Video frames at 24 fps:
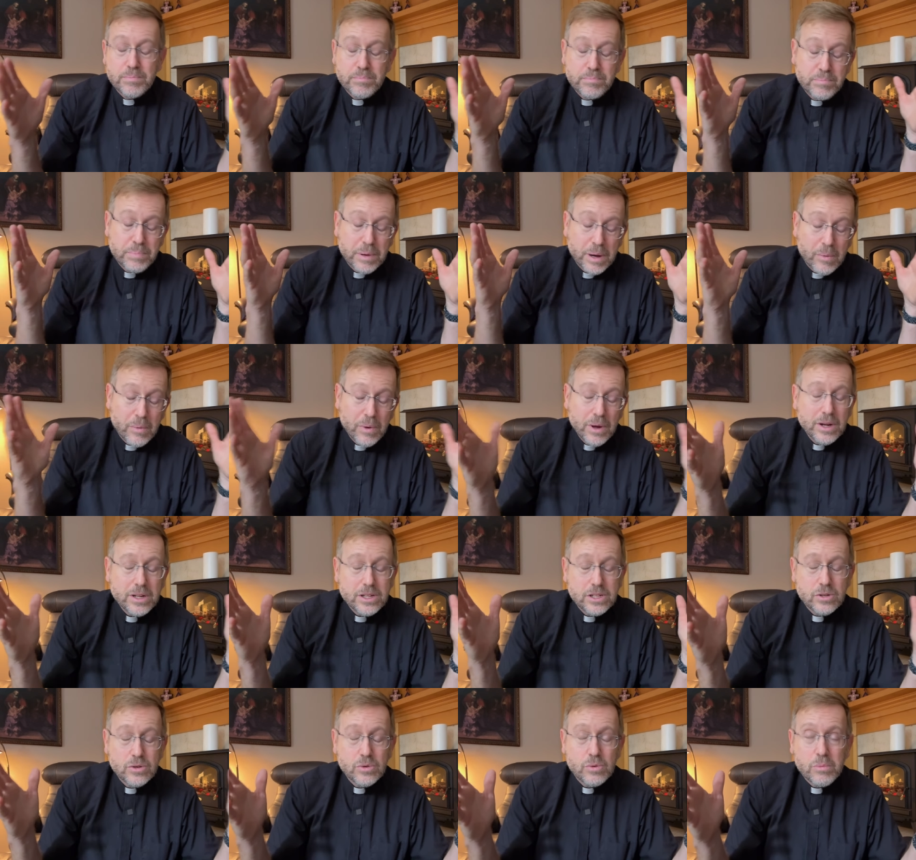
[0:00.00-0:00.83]
But I
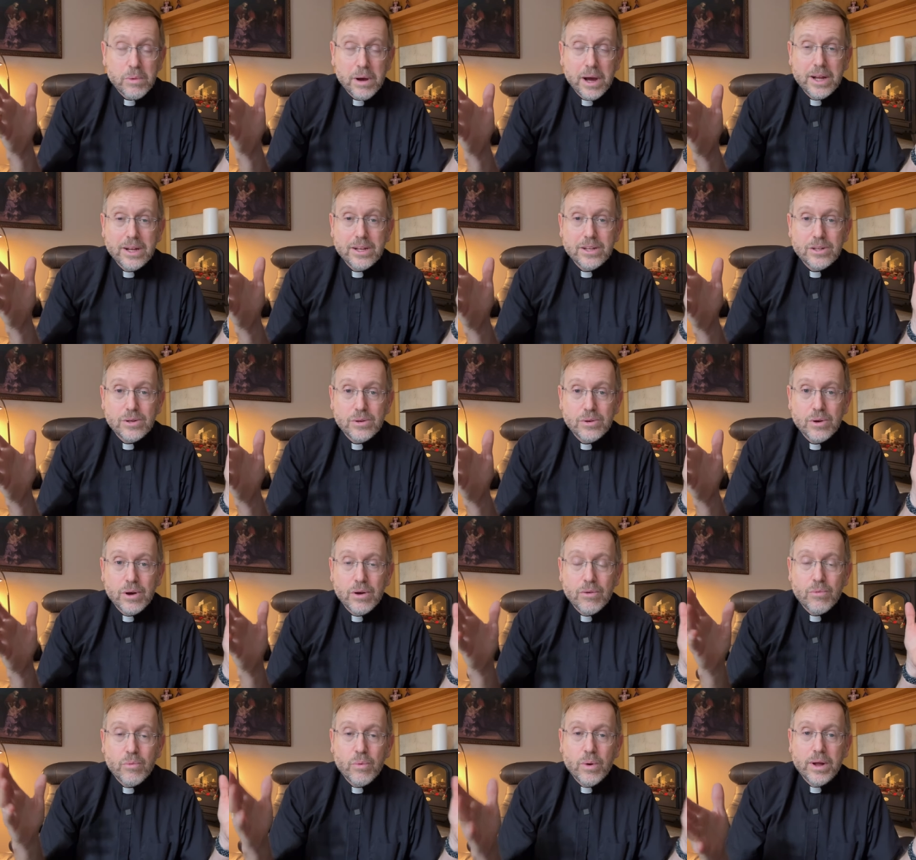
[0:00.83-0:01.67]
want to remind you
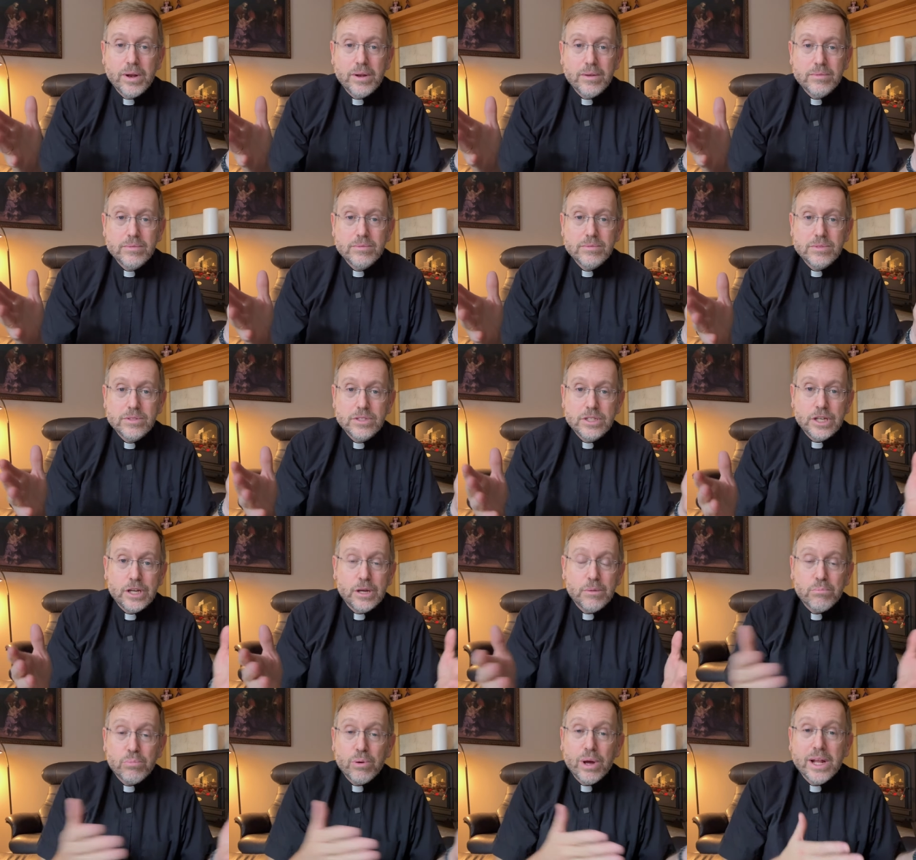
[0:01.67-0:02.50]
of what
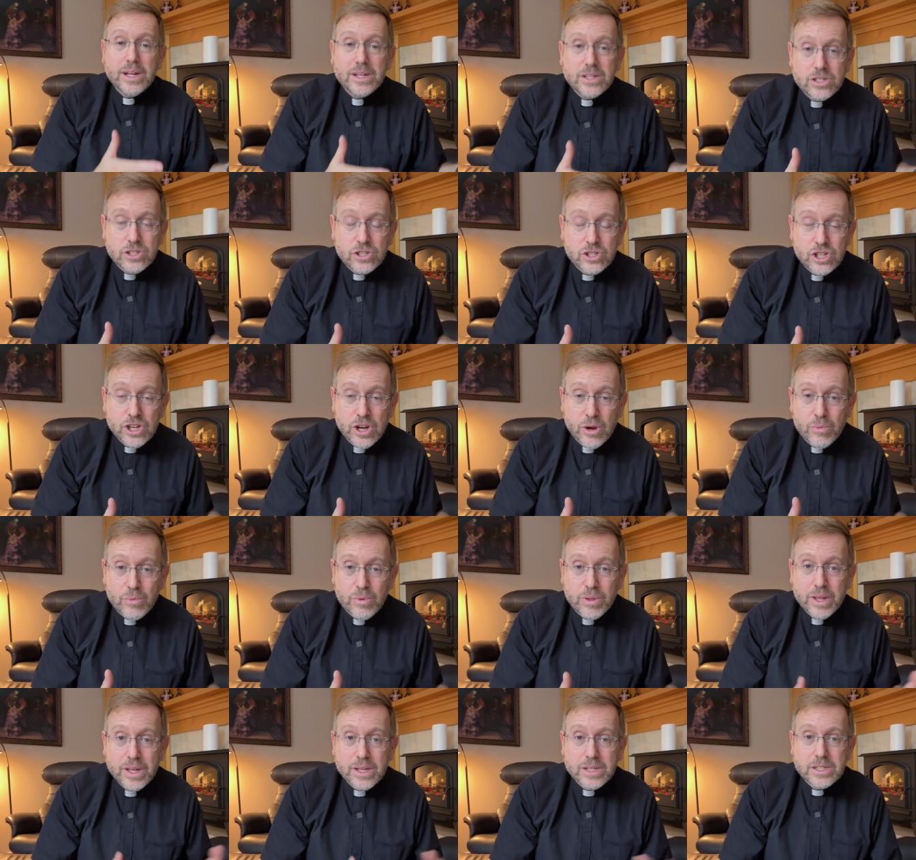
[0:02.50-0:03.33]
Deacon Brett shared
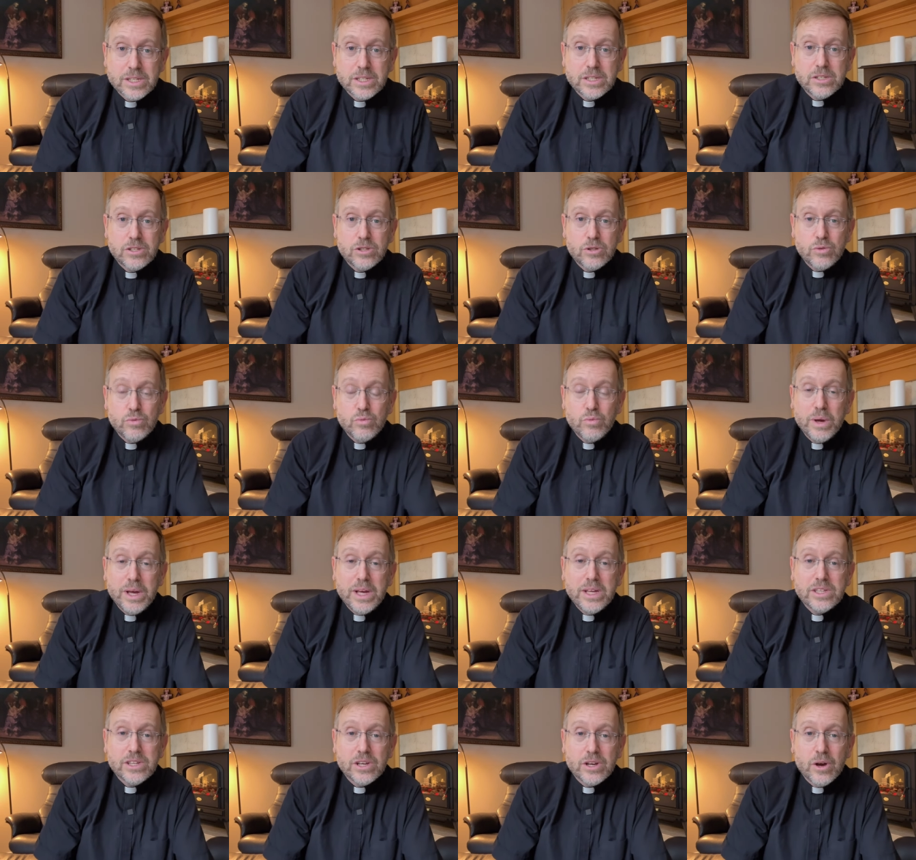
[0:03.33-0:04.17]
with us two
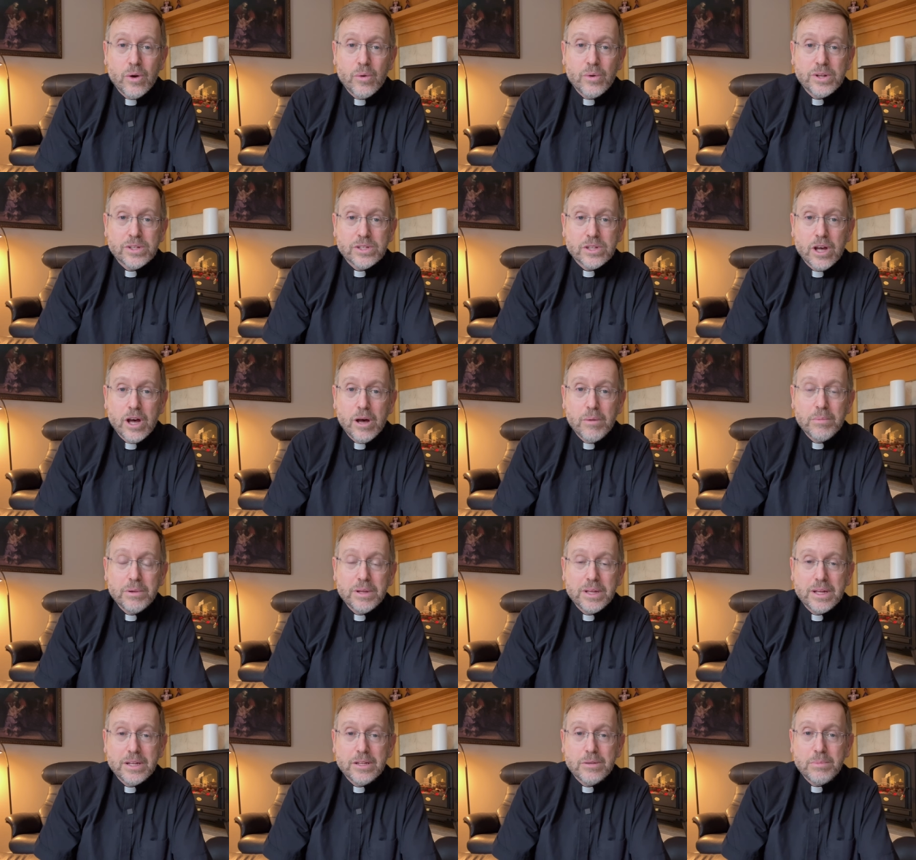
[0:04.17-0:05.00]
weeks ago in his
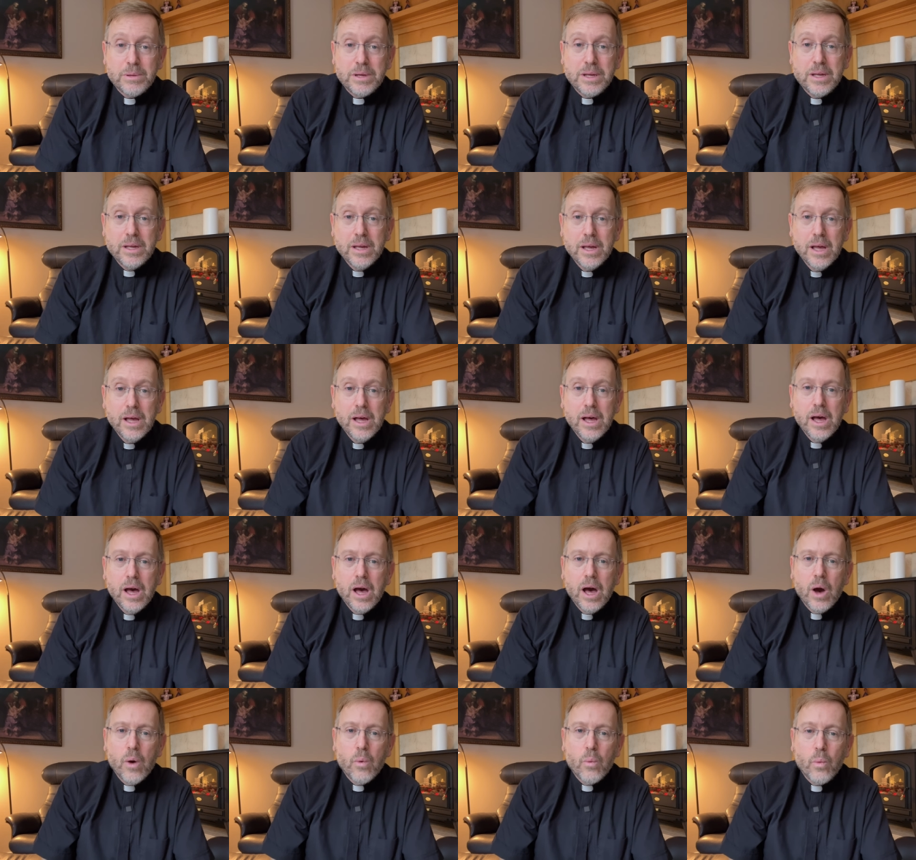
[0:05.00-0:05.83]
homily to be
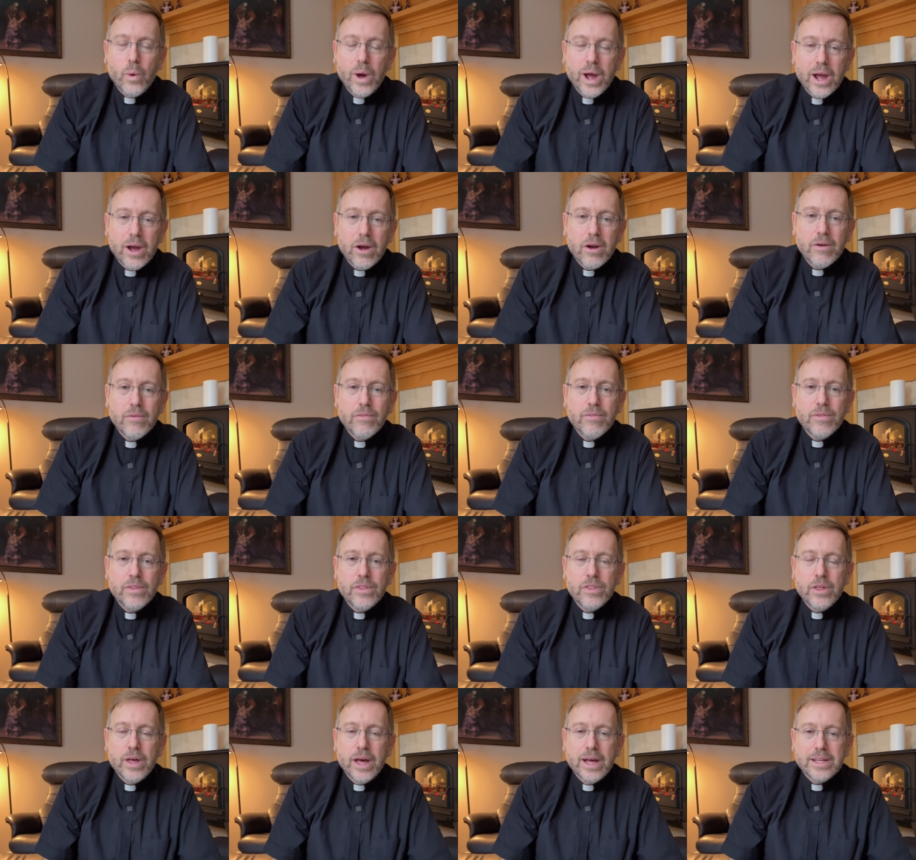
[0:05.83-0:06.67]
aware
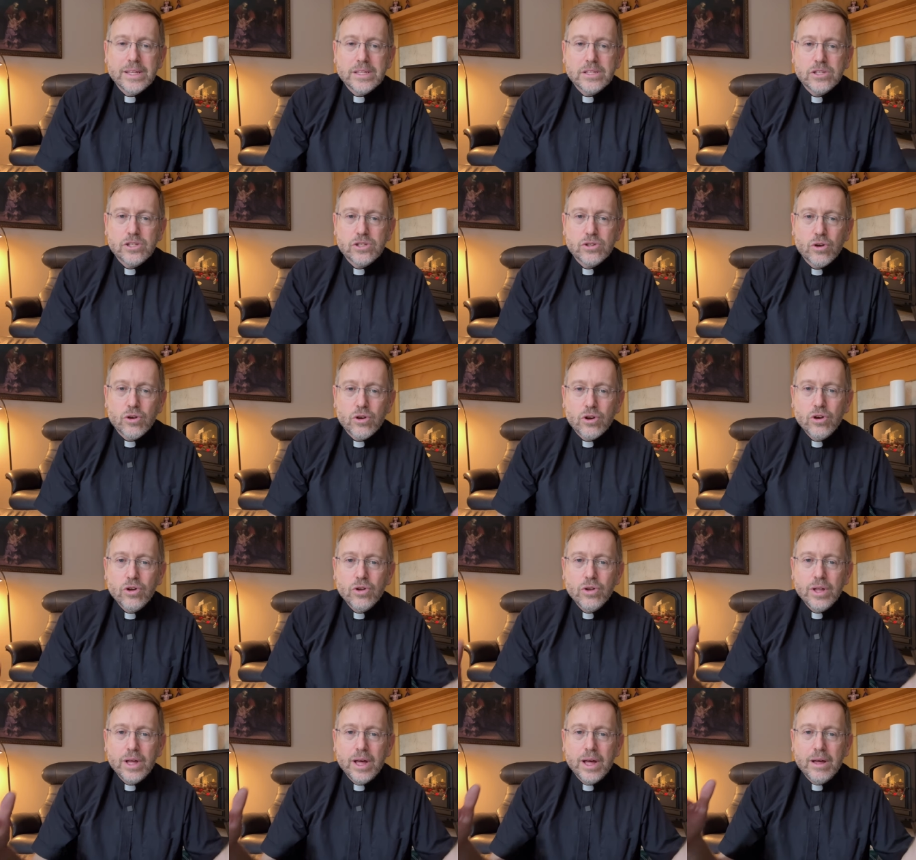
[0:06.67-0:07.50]
of that
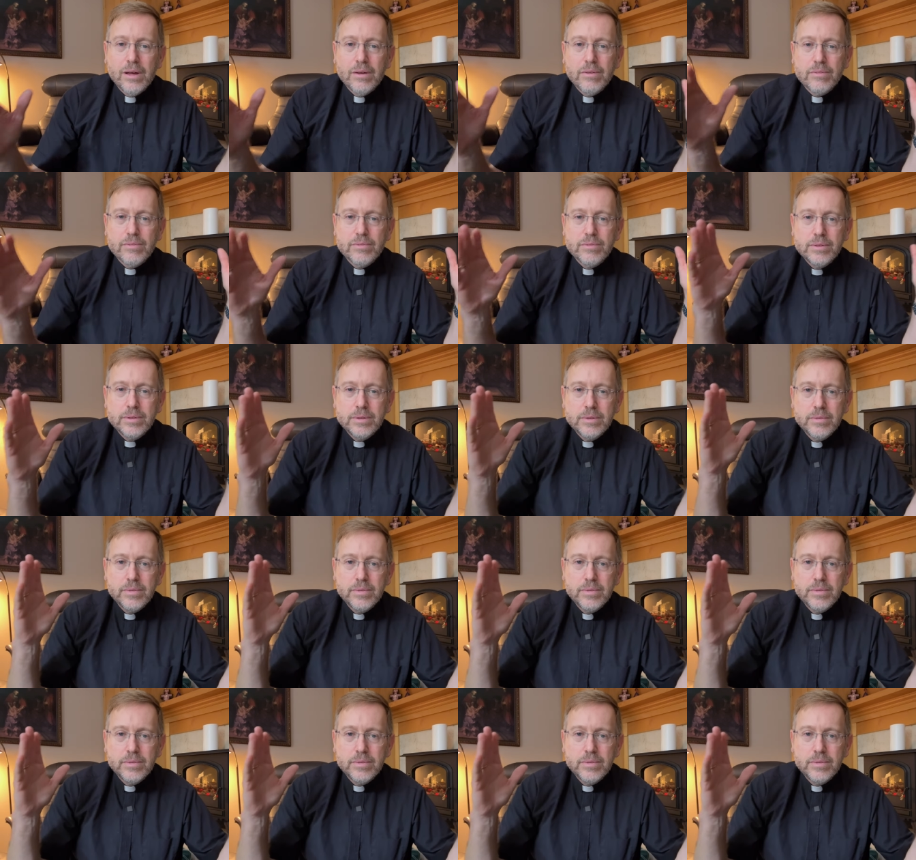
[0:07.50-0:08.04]
circle of